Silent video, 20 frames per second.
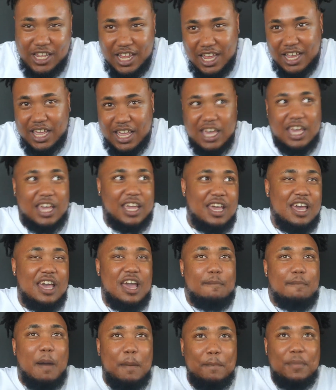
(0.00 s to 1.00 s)
Like, hey,
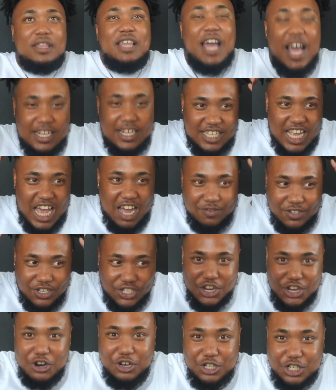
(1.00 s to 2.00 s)
my mother has to have
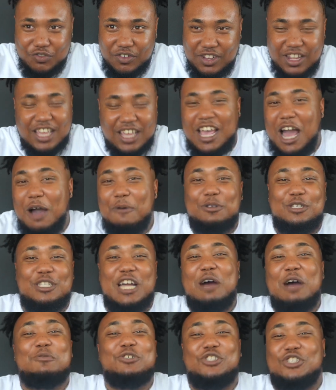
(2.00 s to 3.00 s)
surgery. Like, I
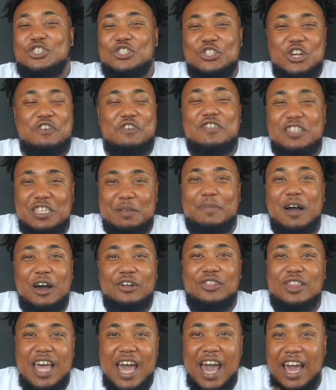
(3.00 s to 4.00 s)
was just nervous
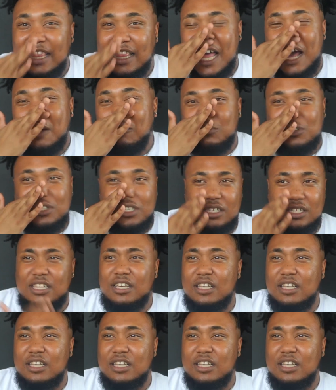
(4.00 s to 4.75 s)
about that. That was